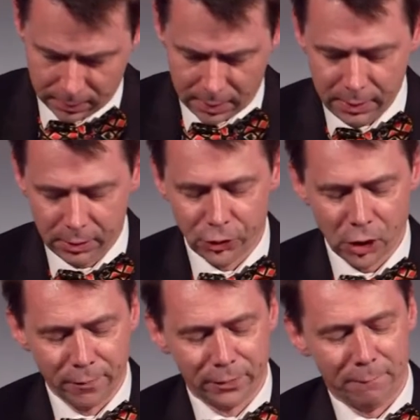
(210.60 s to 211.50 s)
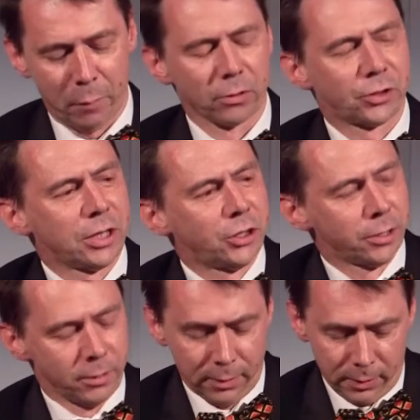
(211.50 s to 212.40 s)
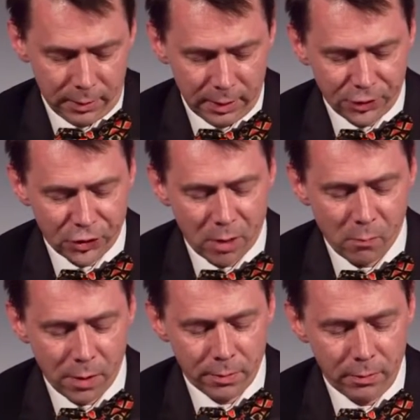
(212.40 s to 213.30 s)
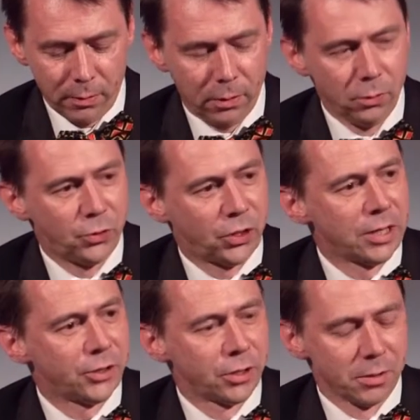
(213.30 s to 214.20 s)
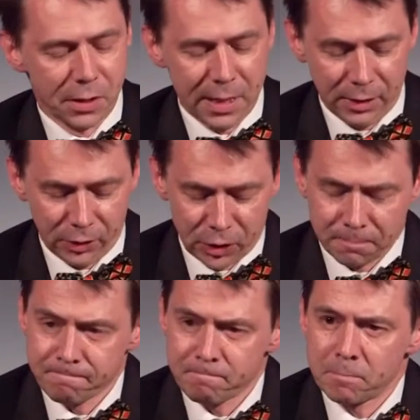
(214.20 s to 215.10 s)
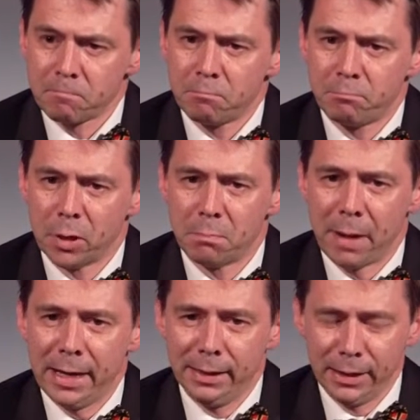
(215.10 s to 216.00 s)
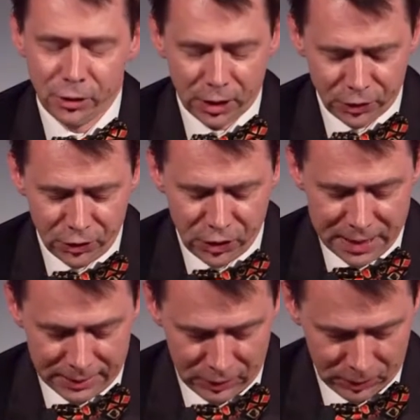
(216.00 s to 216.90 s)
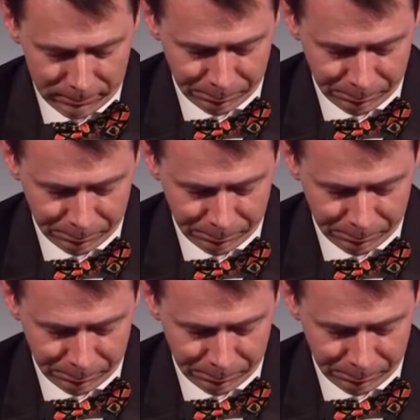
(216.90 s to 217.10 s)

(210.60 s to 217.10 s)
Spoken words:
"A conservative politician is someone who sits and thinks, but mainly just sits."